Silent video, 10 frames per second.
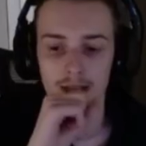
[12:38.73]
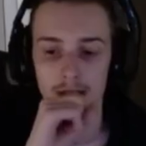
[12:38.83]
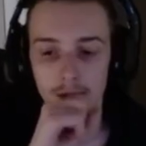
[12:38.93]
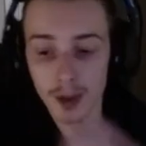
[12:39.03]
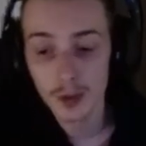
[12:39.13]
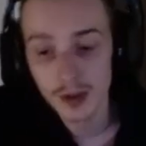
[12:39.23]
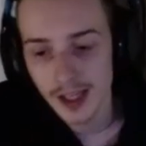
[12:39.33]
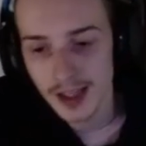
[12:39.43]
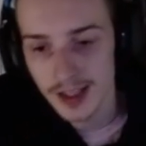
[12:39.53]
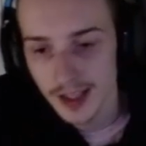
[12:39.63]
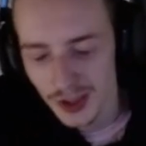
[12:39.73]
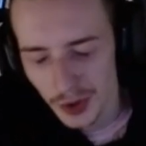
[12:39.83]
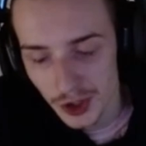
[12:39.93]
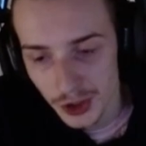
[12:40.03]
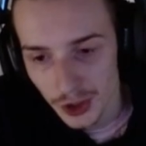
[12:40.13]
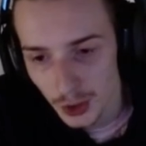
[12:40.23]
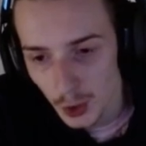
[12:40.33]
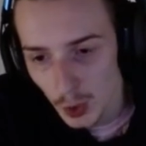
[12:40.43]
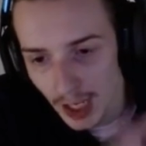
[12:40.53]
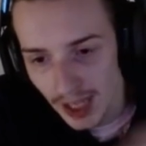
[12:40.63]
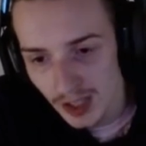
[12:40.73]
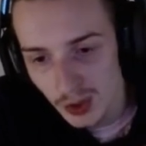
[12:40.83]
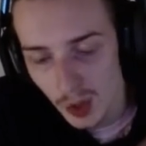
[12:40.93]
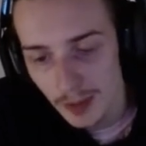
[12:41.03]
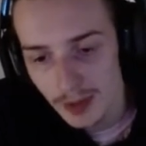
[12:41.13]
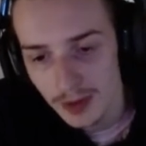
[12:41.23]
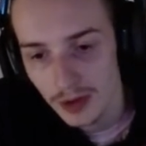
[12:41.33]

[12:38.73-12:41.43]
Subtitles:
But I will say in this situation, you can swap.